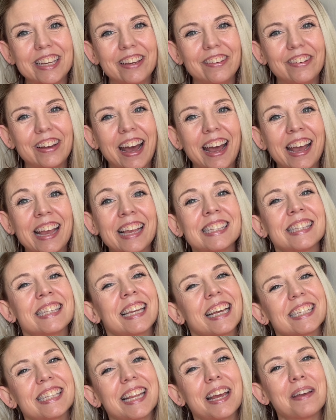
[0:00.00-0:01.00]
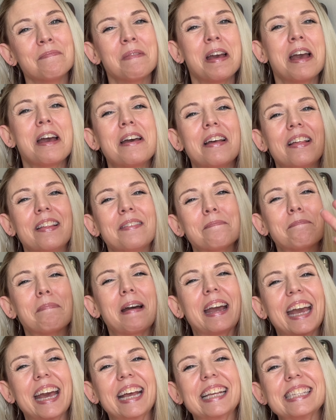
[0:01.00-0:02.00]
you guys next time. Bye,
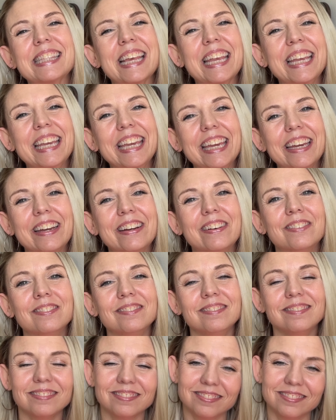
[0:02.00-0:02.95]
guys. Thank you.